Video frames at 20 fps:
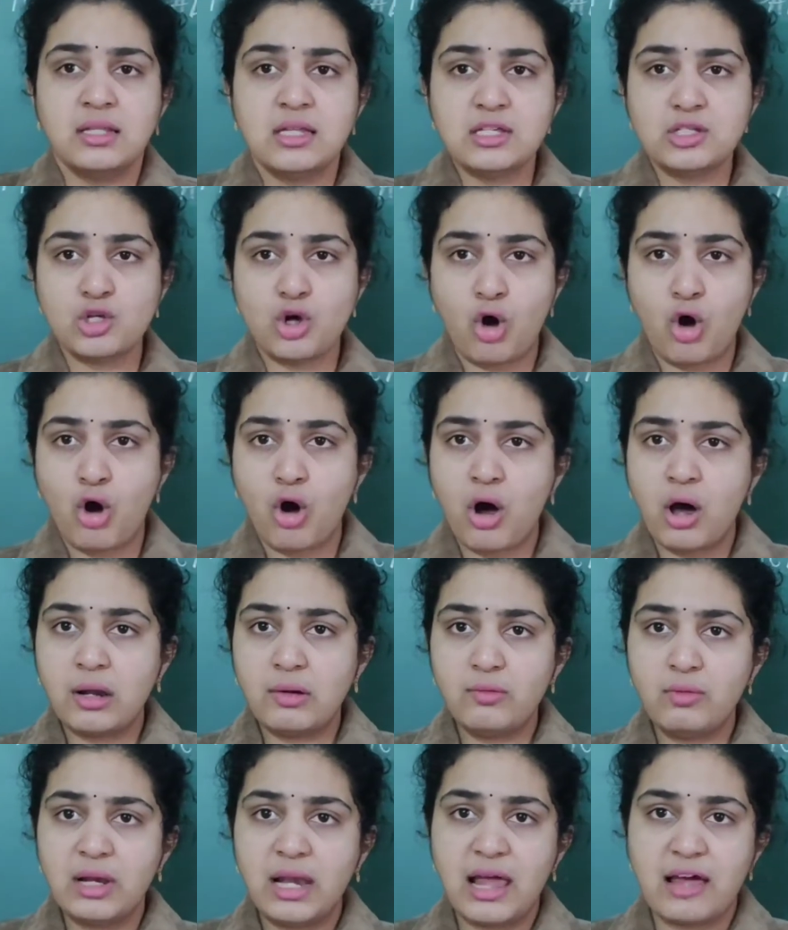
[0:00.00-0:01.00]
These
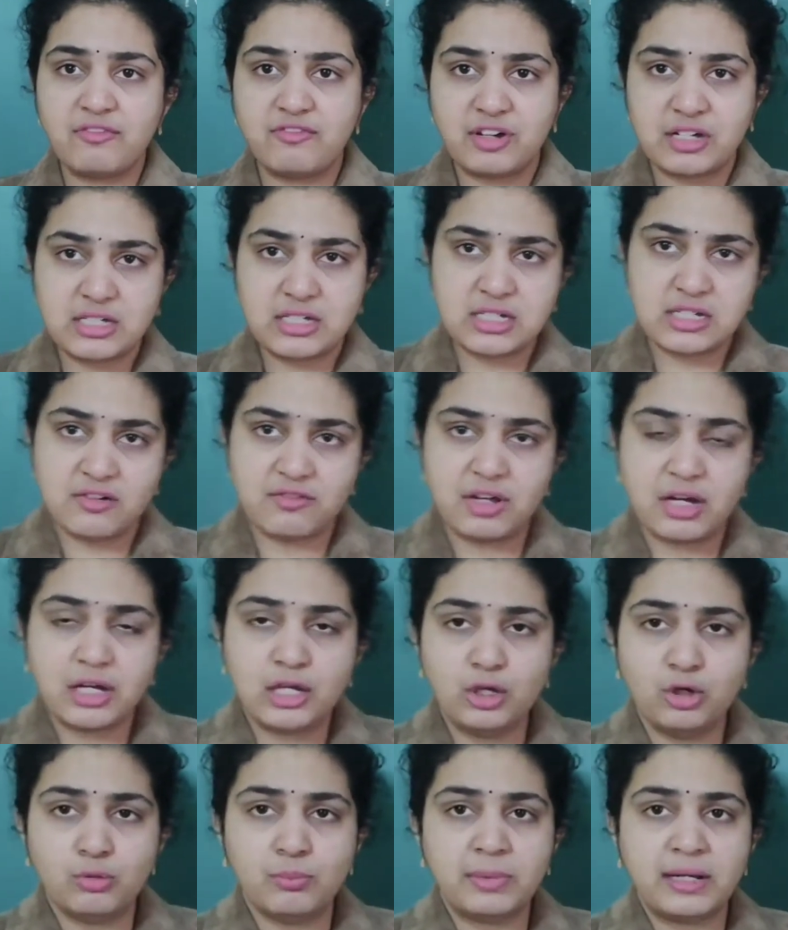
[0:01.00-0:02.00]
all will affect
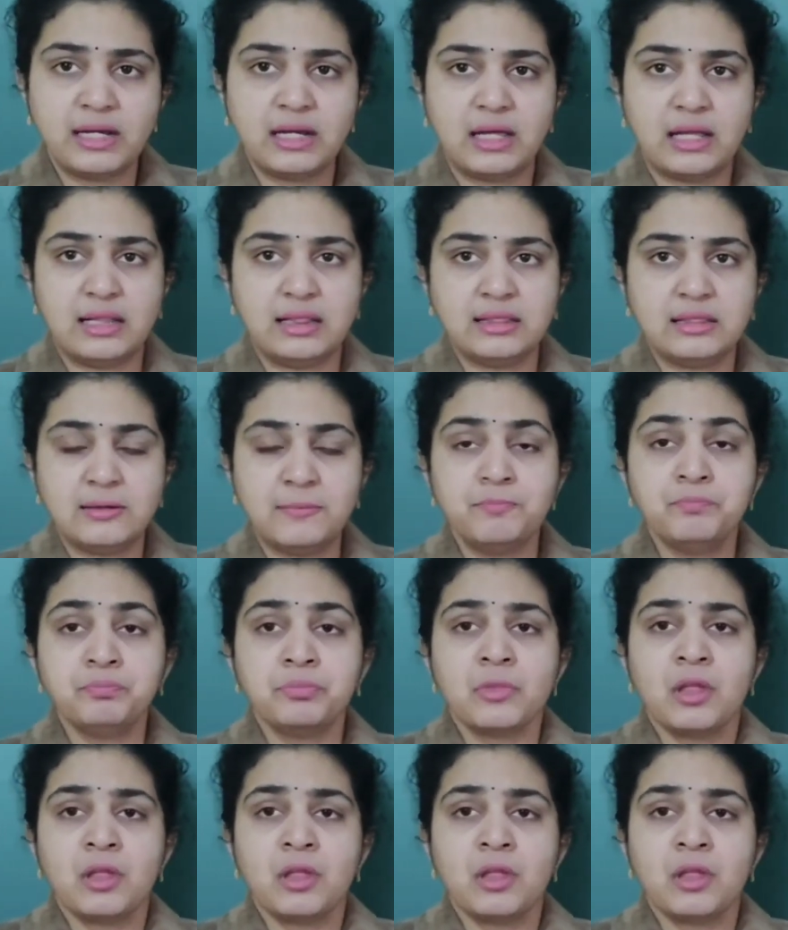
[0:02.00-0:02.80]
our human health.